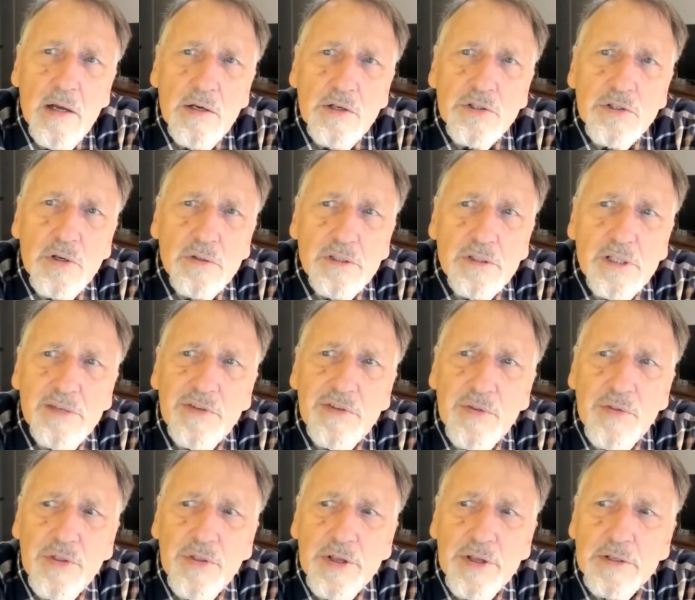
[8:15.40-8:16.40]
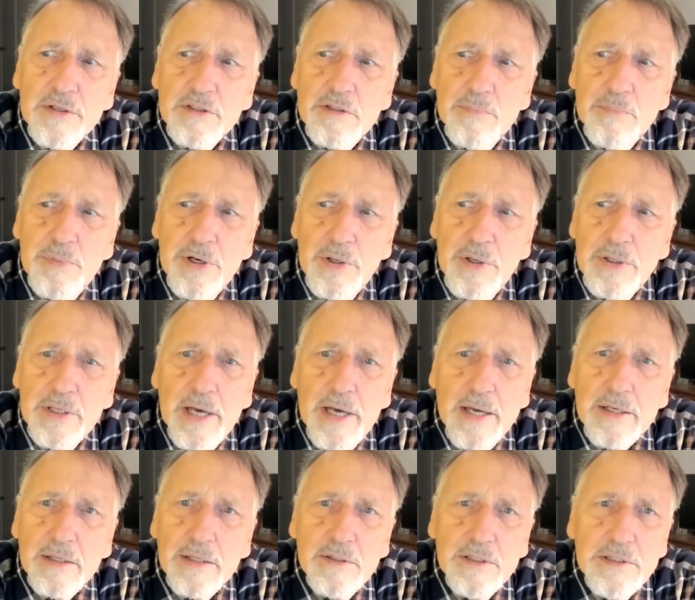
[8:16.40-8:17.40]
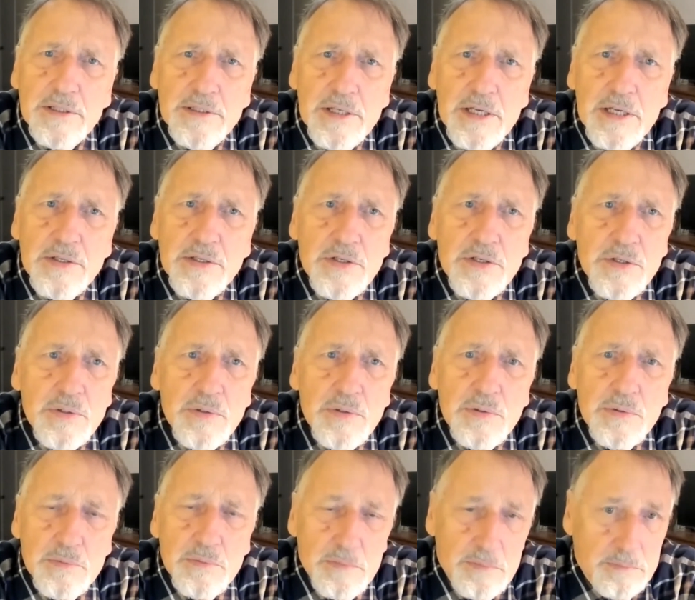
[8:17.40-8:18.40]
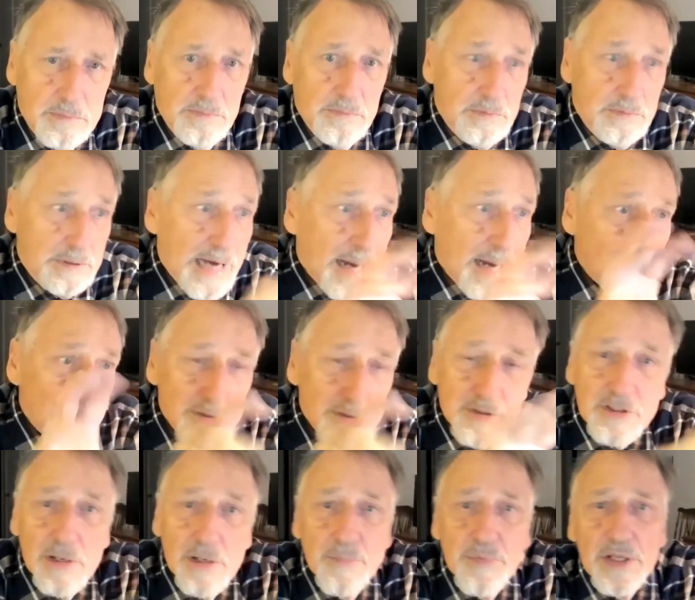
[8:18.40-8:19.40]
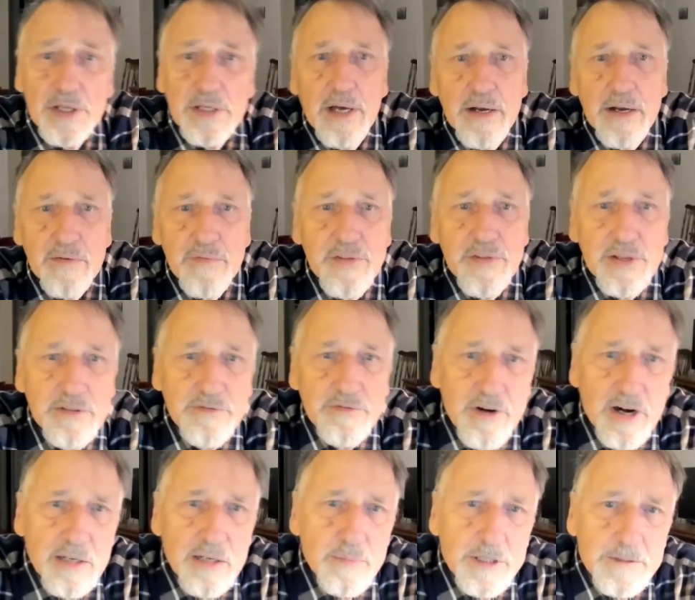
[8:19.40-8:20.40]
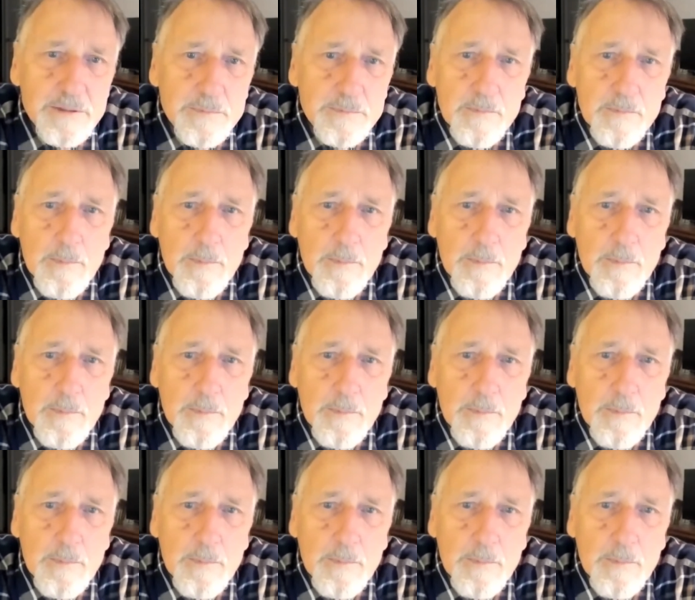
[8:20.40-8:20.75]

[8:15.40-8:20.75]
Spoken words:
So living things periodically need to gobble something out of the environment.